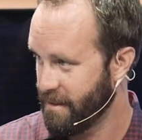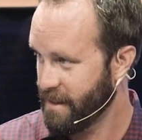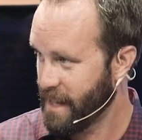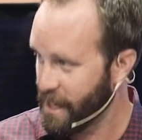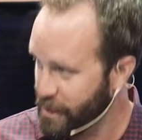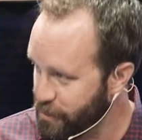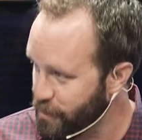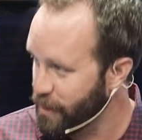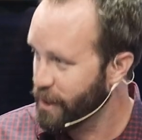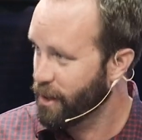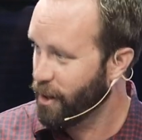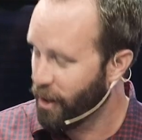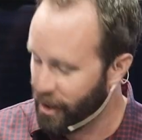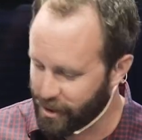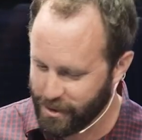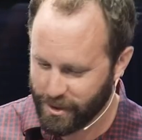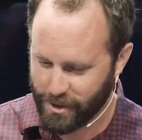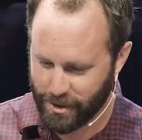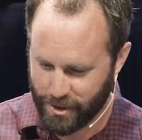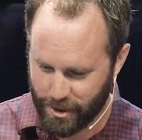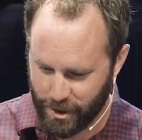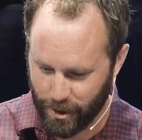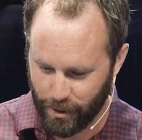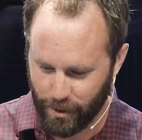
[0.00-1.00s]
That's what He calls
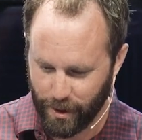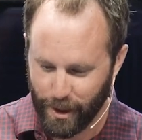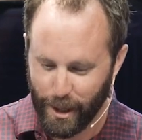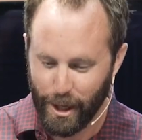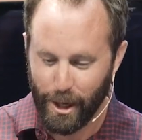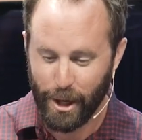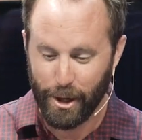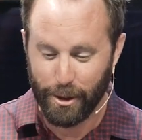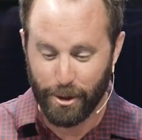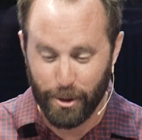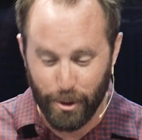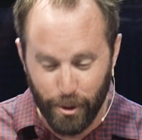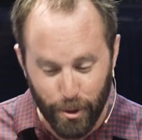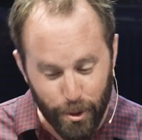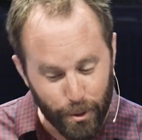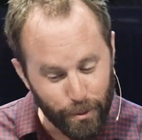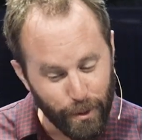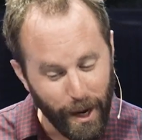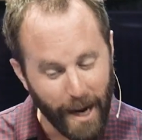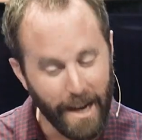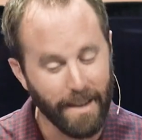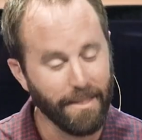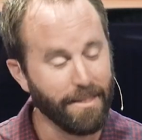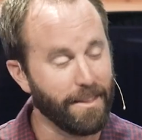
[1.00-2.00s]
us to, to do the
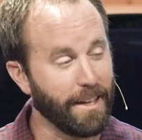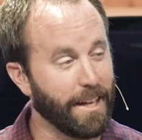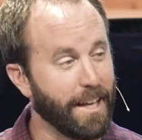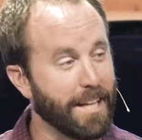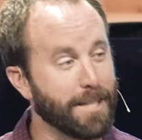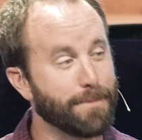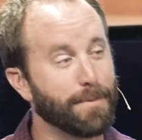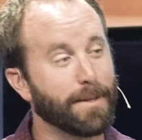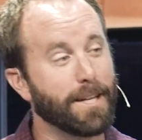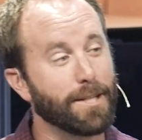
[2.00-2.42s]
right things